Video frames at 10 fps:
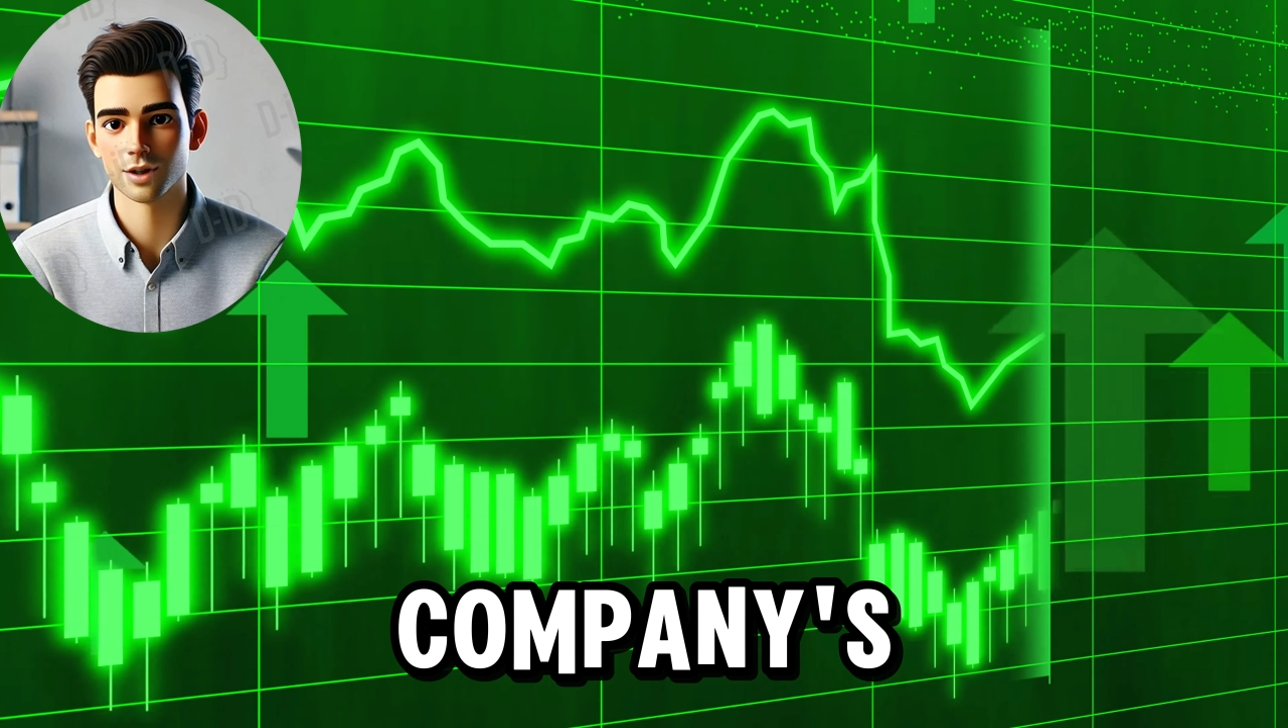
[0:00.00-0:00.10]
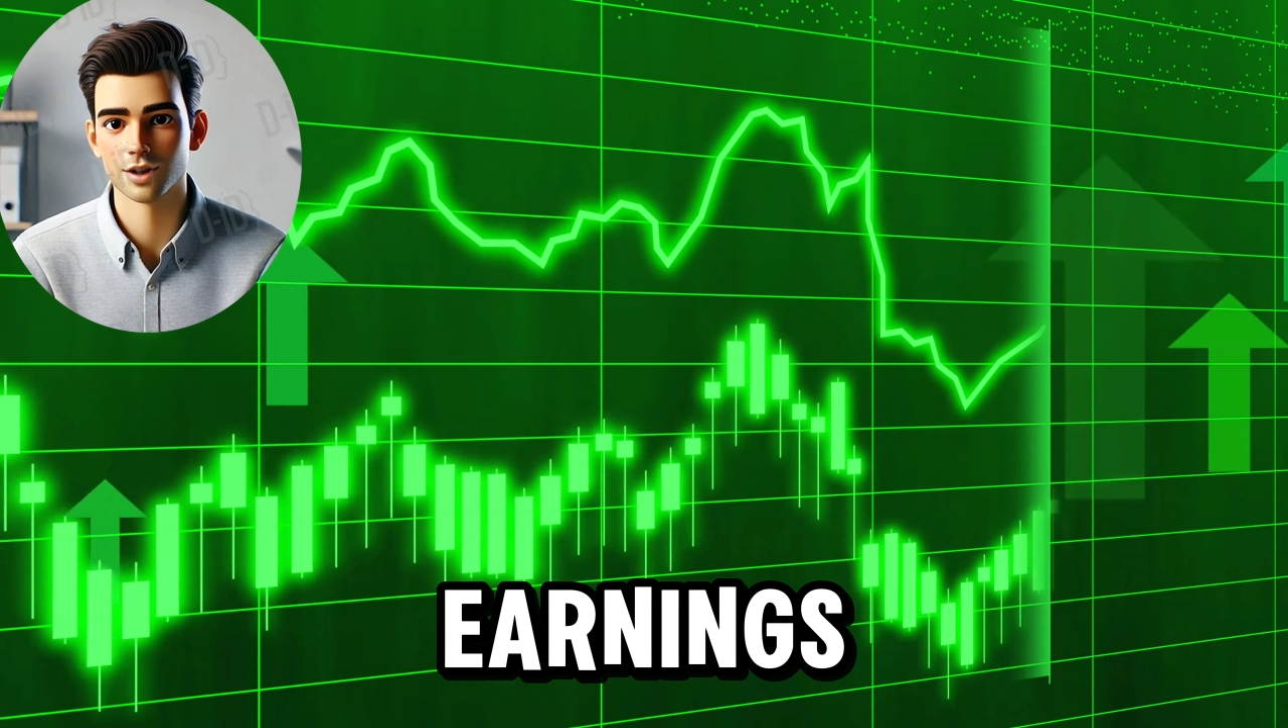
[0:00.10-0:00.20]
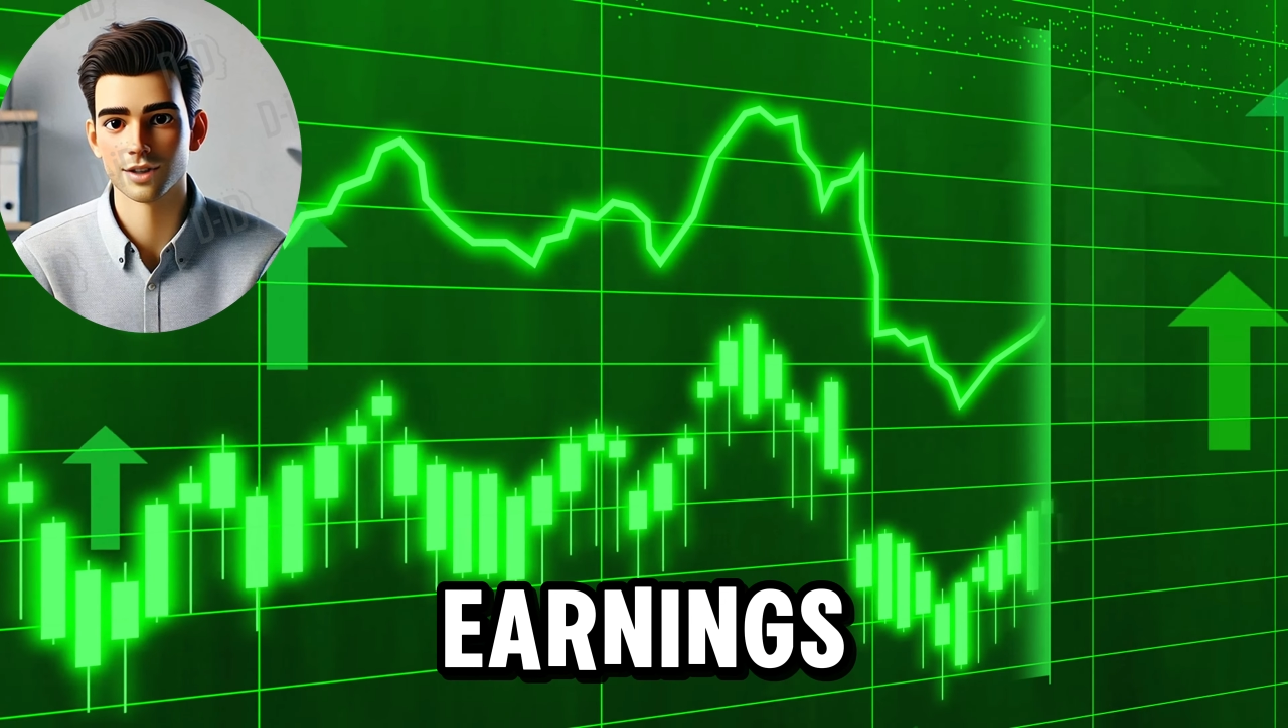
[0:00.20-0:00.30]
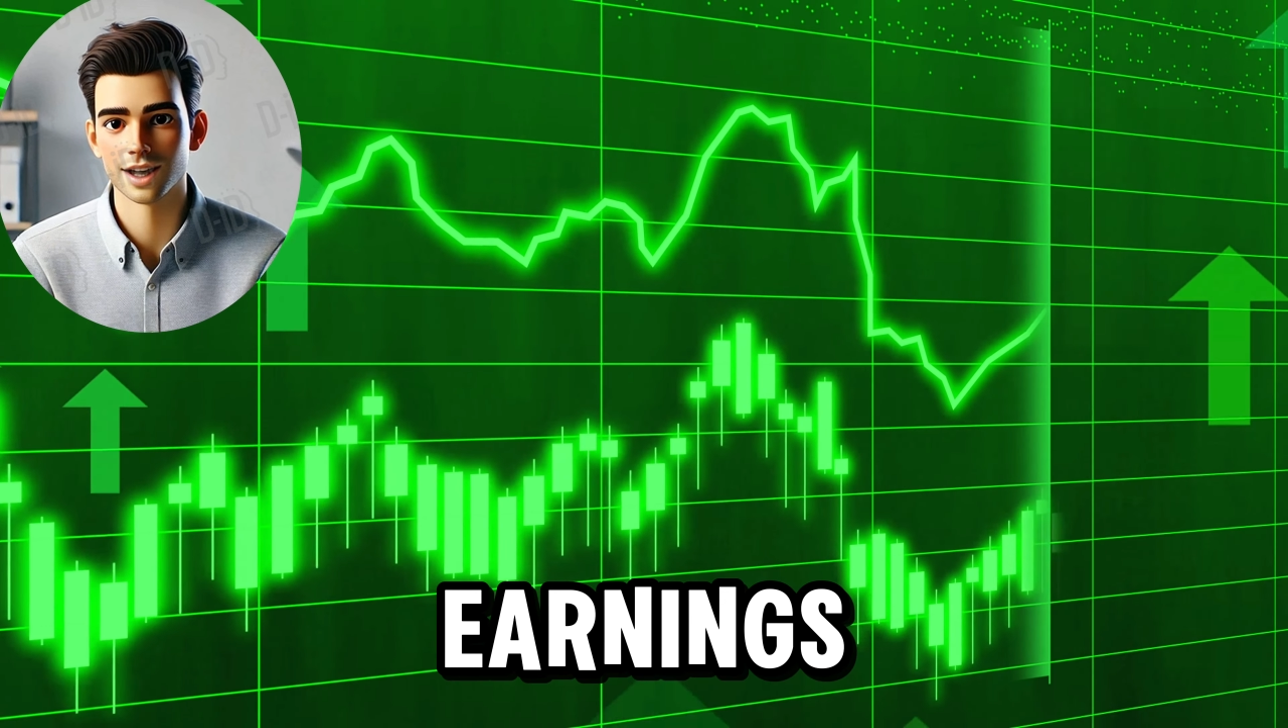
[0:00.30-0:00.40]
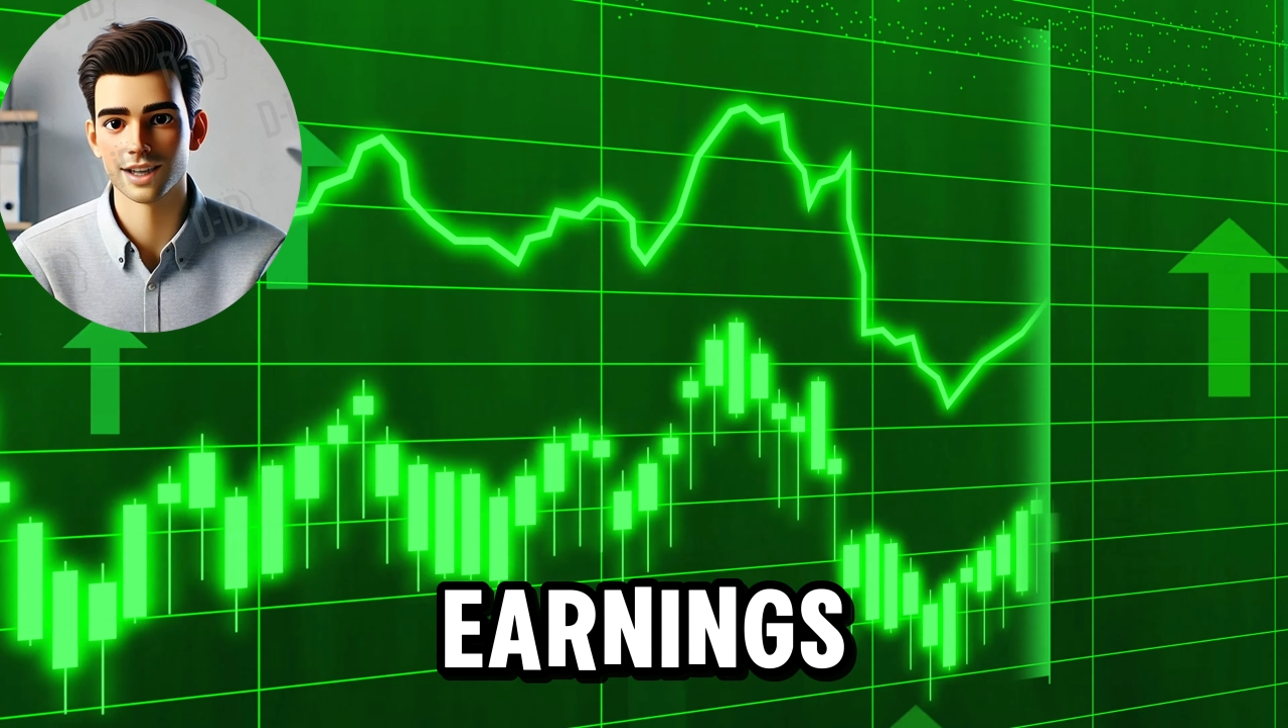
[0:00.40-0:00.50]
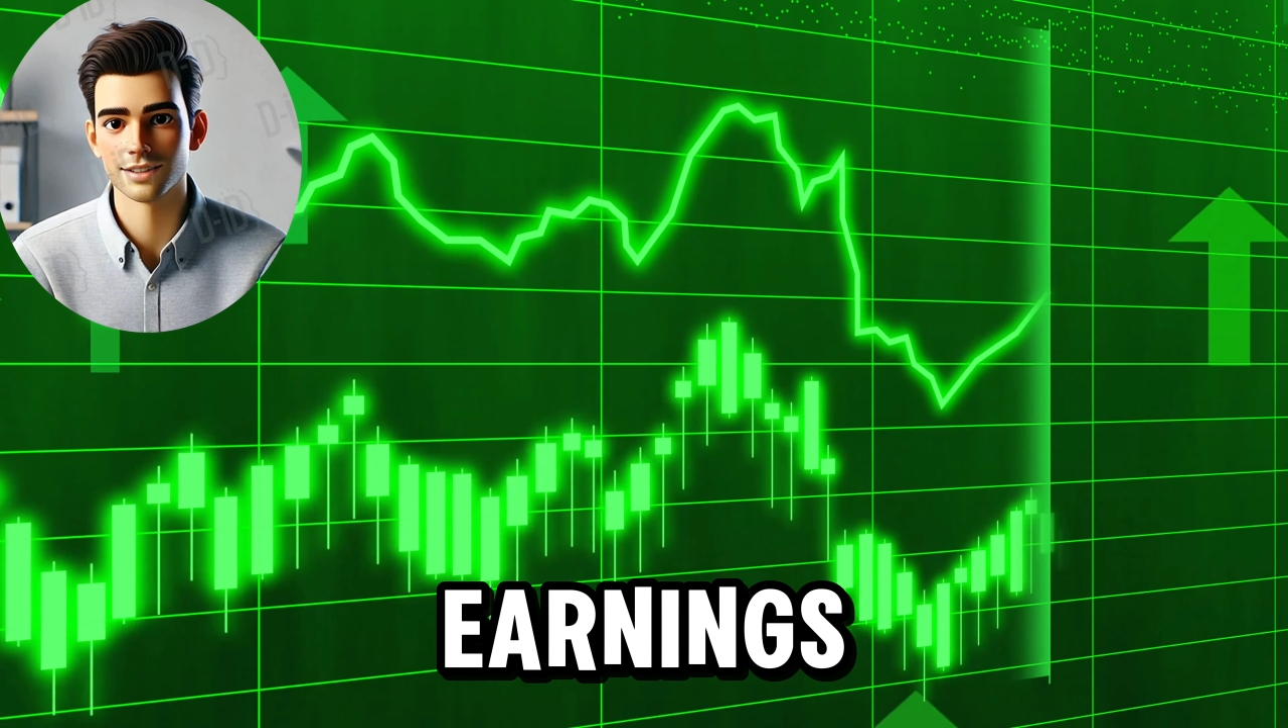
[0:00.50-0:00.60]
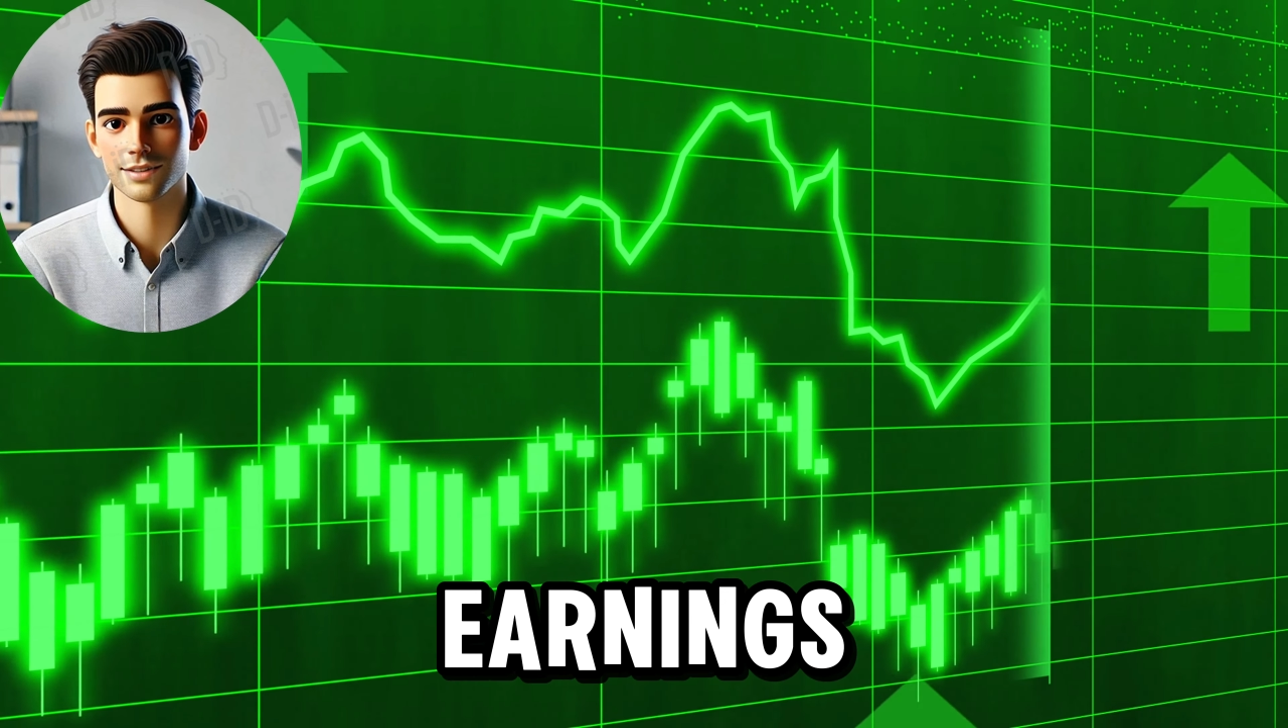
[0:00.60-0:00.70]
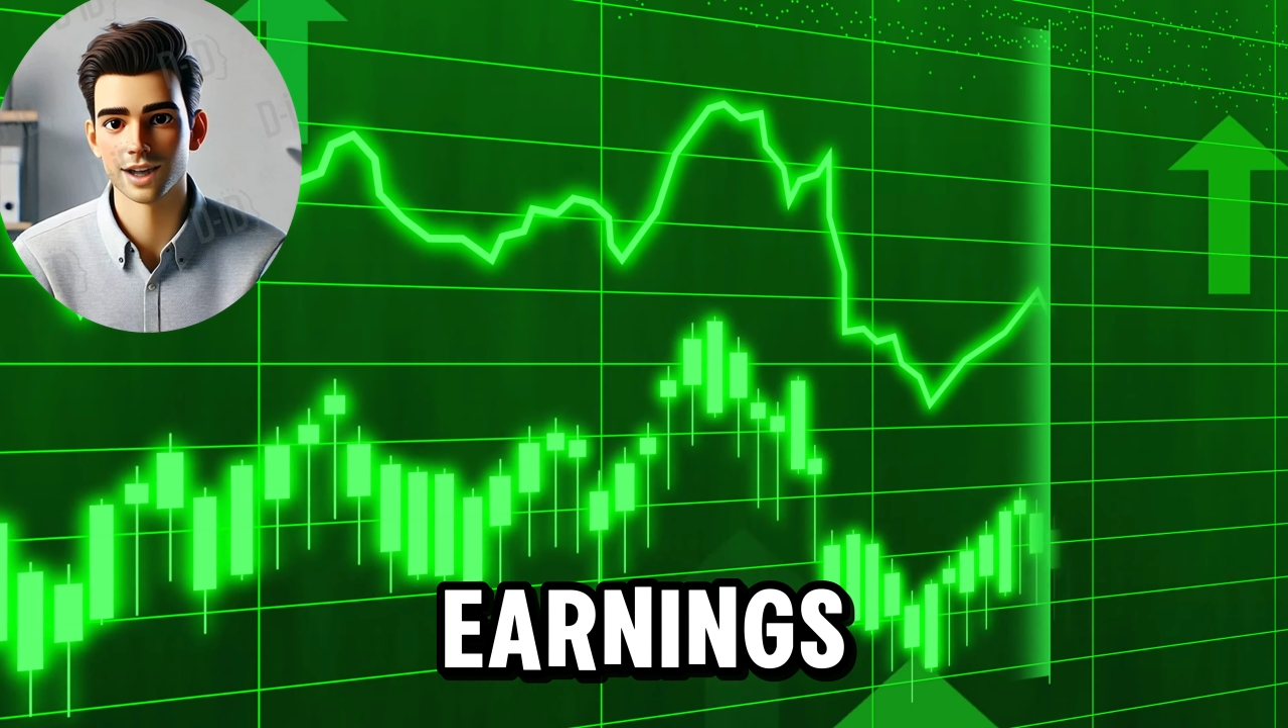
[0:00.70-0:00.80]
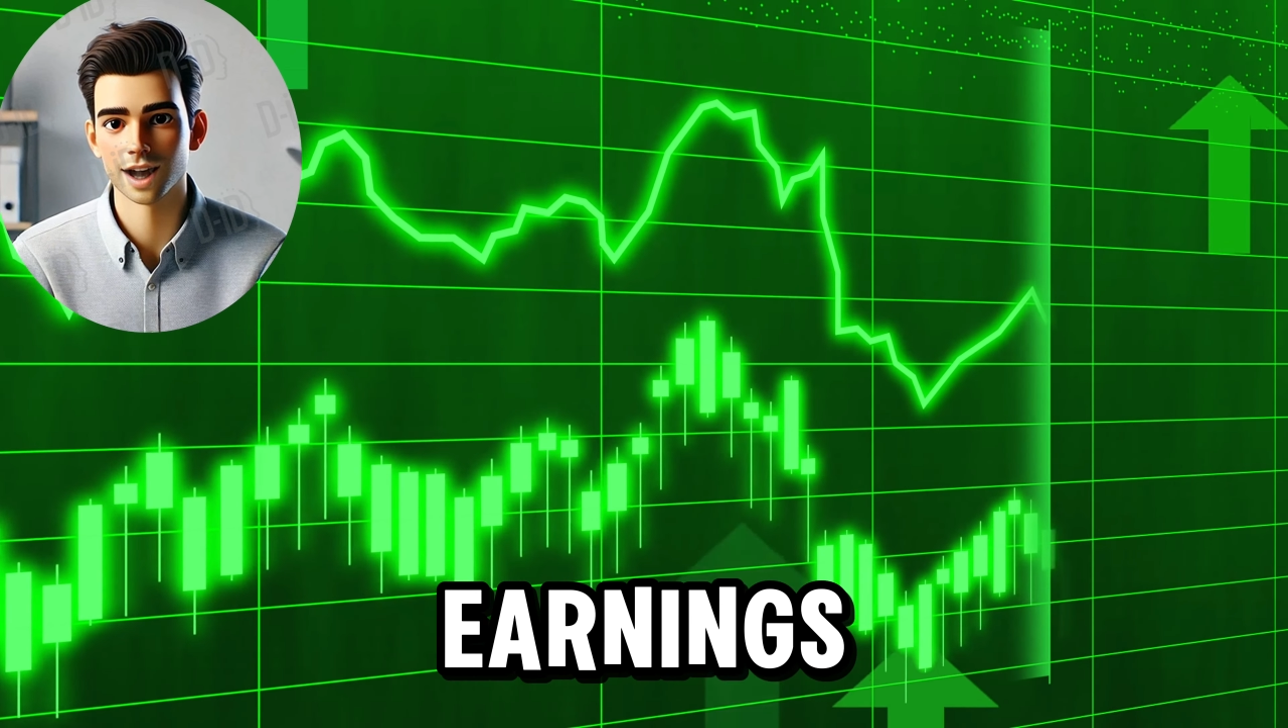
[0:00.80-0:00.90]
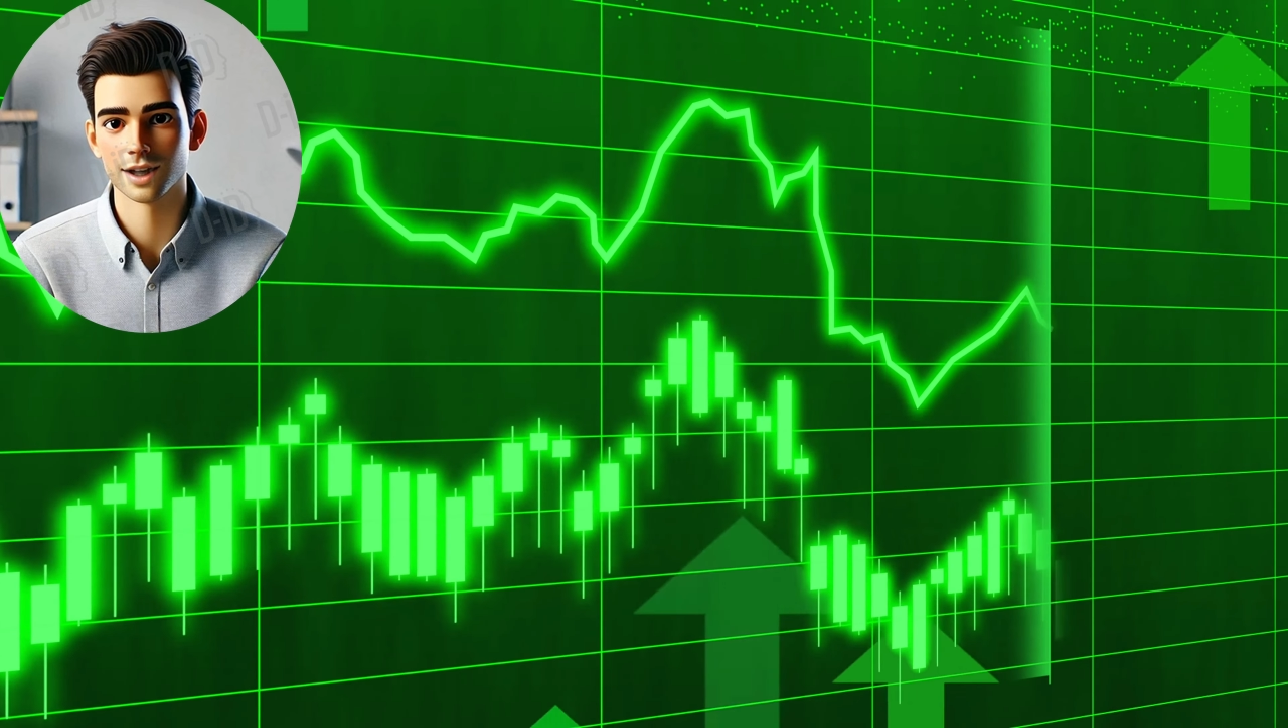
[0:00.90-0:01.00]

earnings,